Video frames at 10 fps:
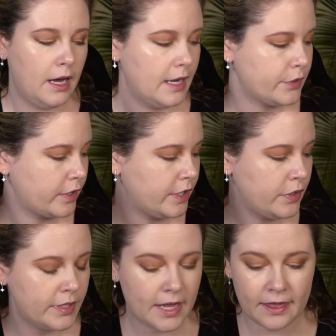Uh, so I
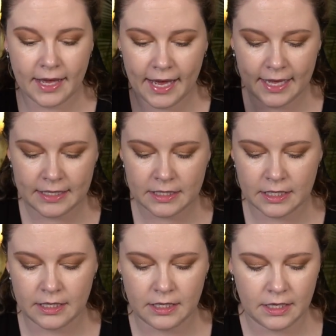used that,
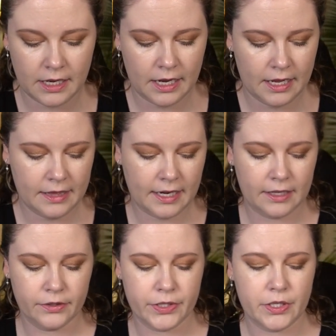uh, and then I
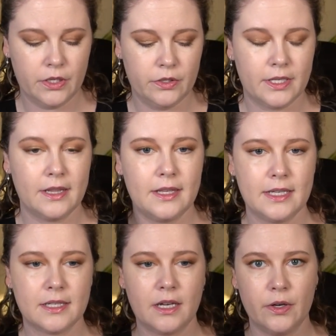also used
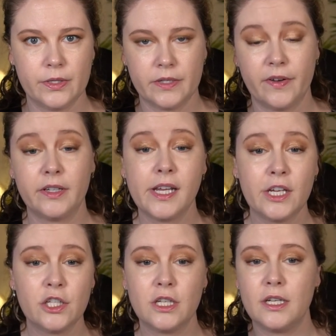this Kosas
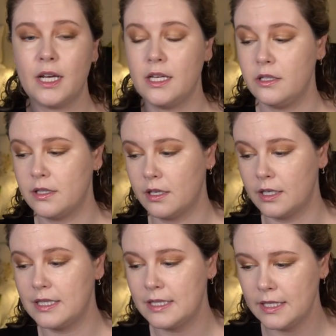foundation. I used their
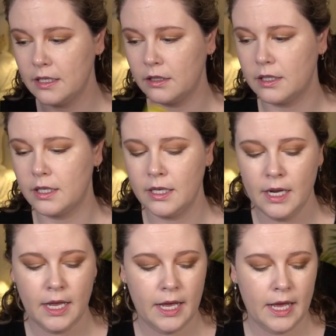concealer,
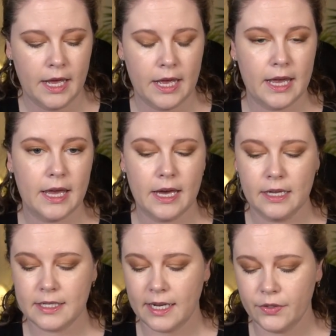
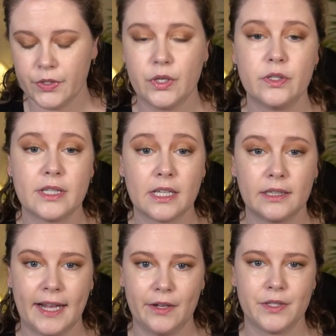and I also used the
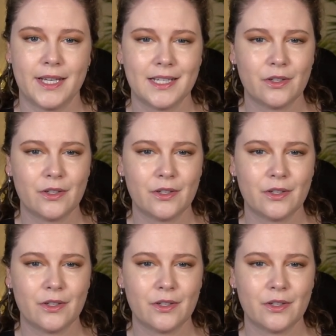cloud set.